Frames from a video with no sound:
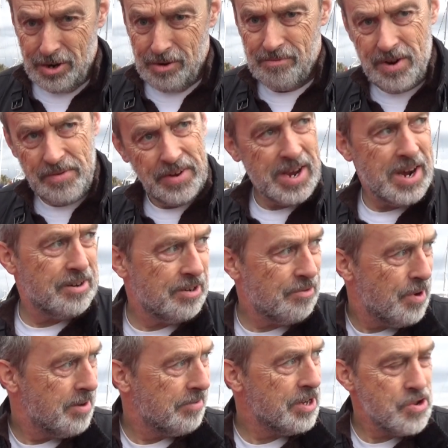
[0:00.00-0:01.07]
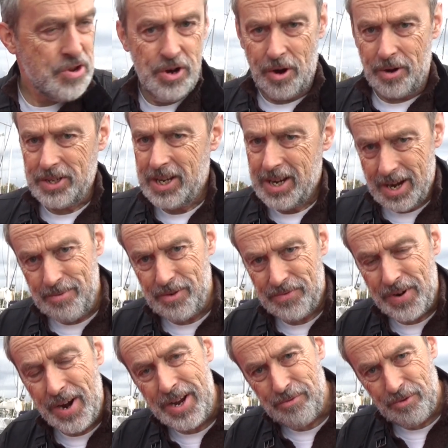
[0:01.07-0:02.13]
Riviera weather not, I'm afraid.